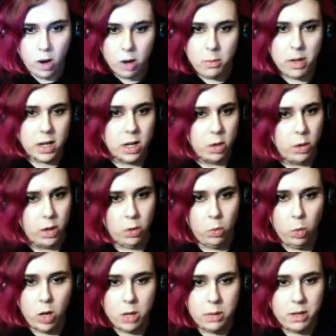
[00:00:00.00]
am I going?
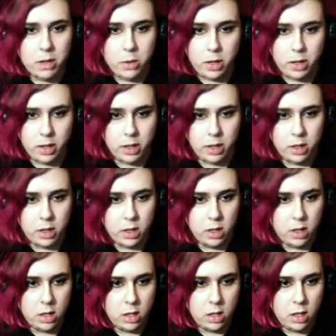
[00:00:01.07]
What am I doing?
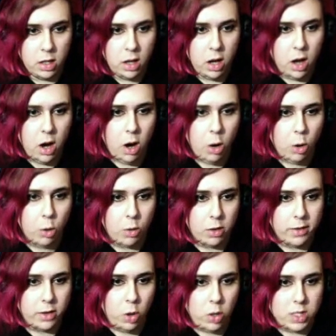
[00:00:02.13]
Oh,
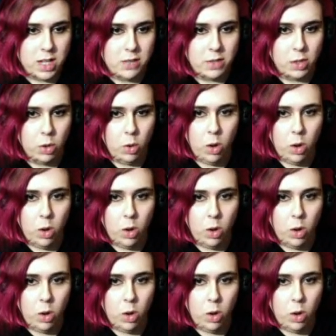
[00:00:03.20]
of course I have to go